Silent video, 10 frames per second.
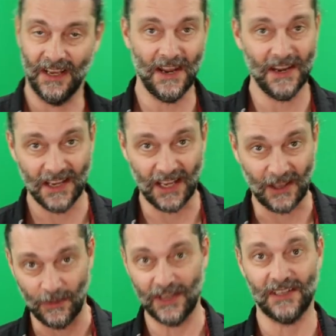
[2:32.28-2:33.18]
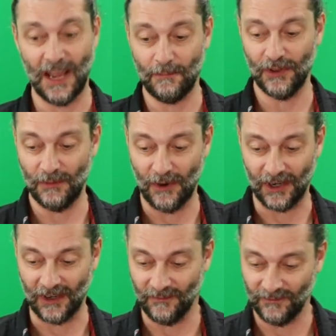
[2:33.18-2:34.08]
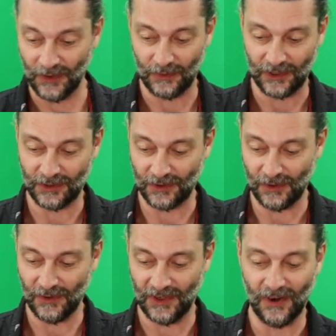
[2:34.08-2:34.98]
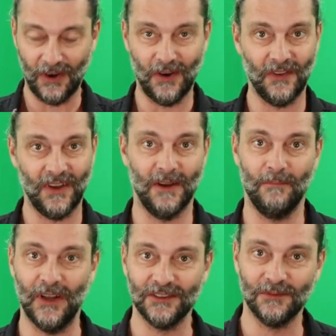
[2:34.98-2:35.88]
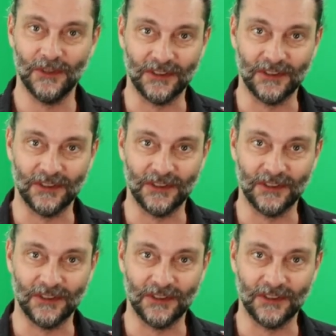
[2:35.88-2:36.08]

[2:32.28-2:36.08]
And now you got the best tap on the market. Flow control and all the bells and